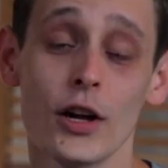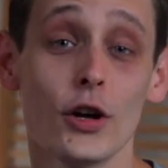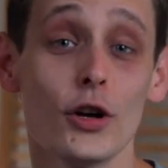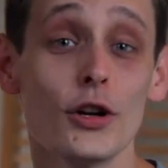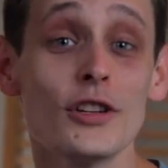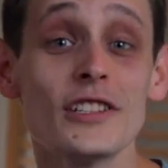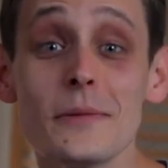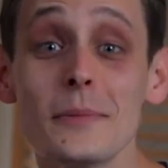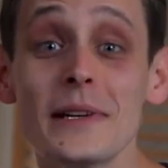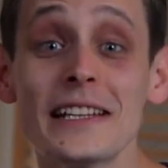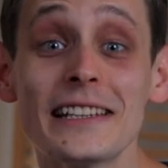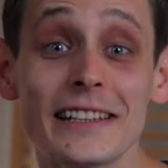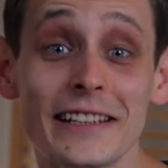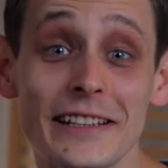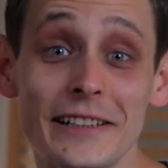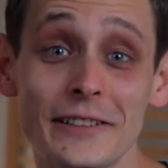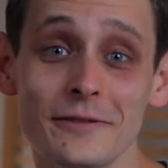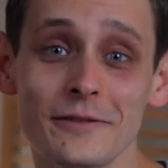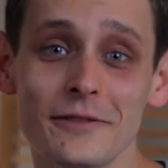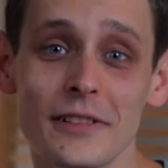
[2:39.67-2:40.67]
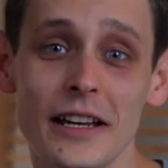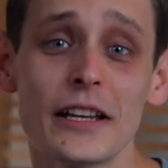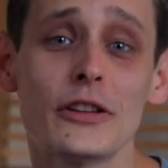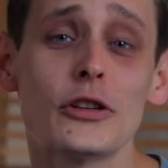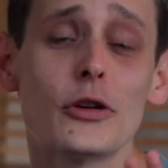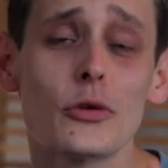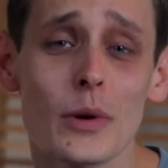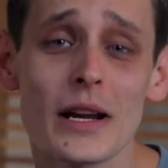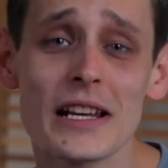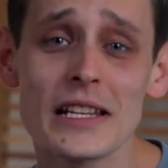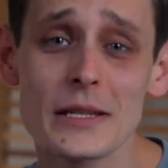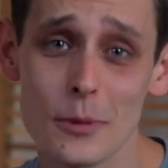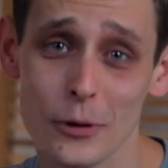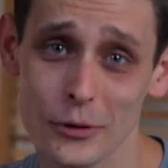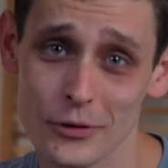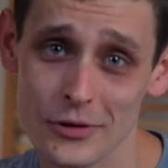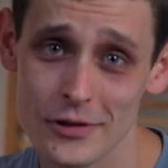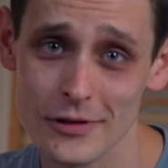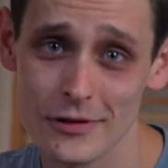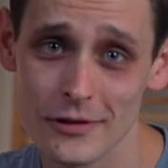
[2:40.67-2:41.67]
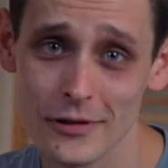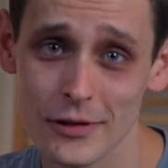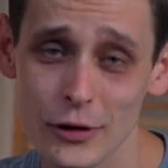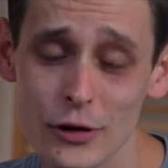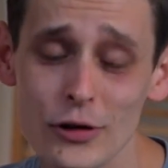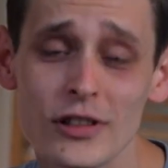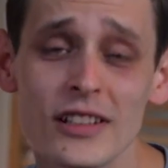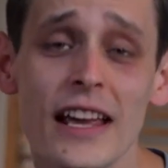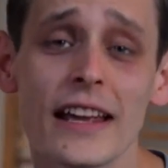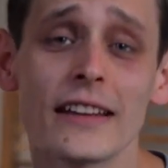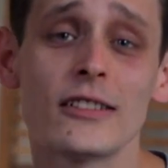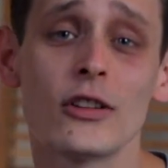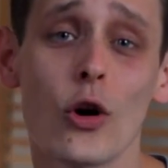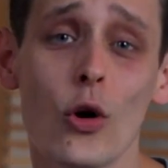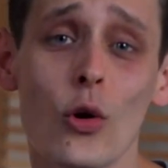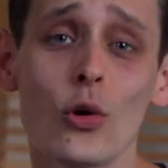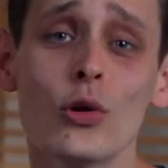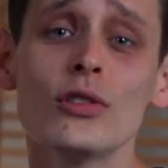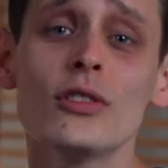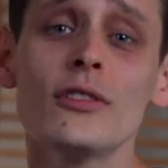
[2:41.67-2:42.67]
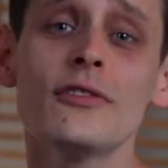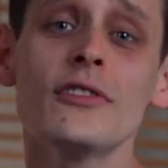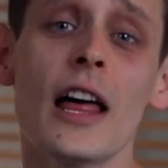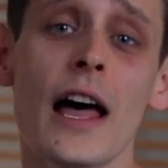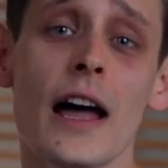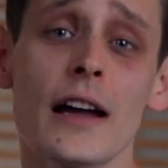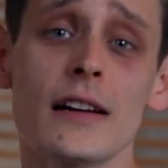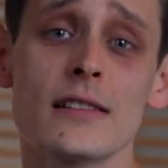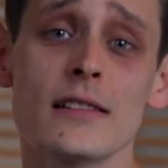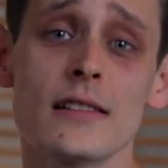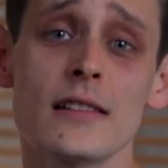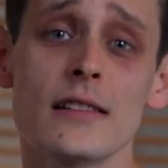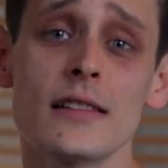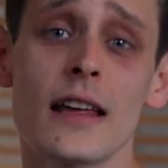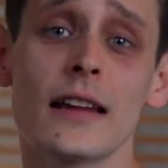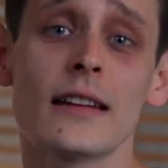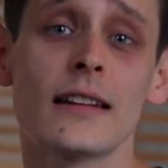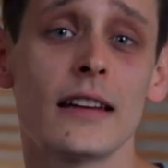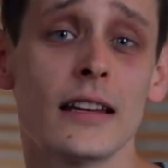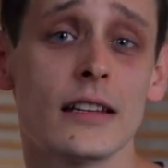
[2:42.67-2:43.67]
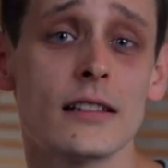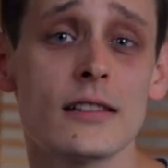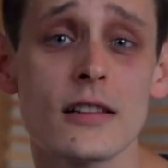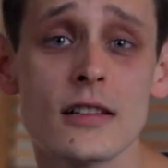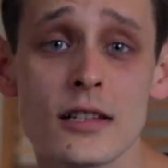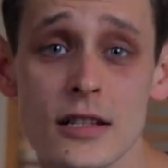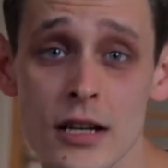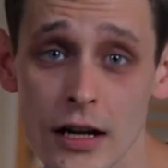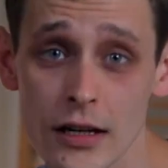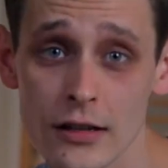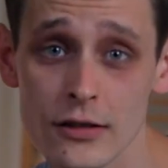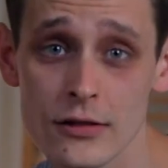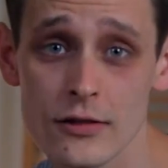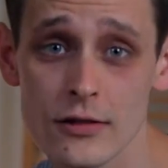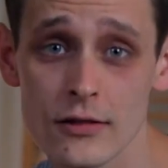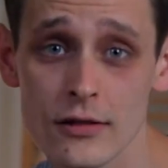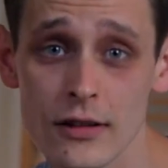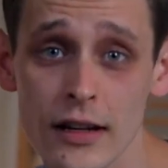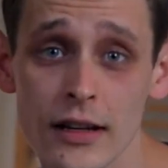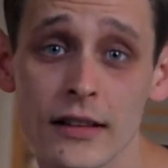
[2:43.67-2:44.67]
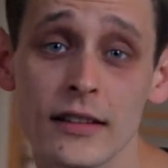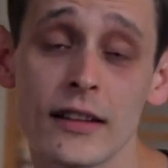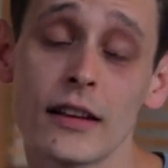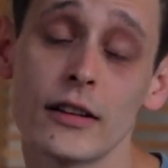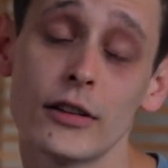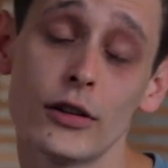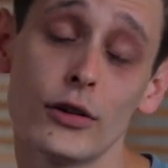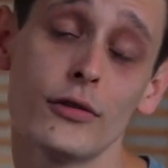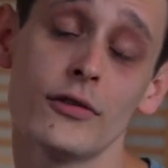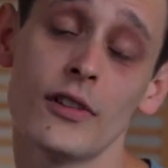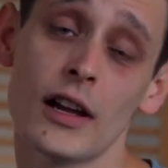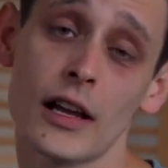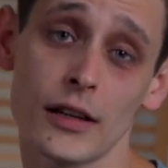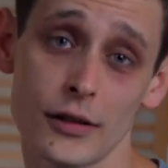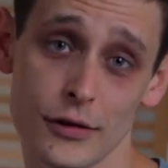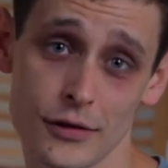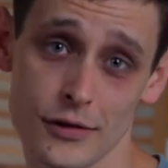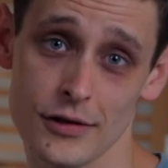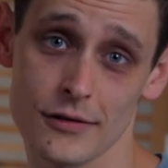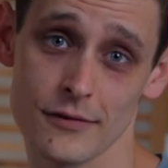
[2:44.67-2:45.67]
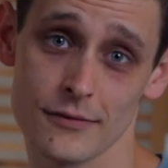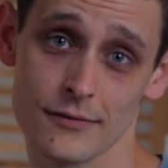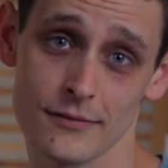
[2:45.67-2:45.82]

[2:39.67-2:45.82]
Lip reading: Ultimately, in the response, you'll get all the flags that needs to change and their new values.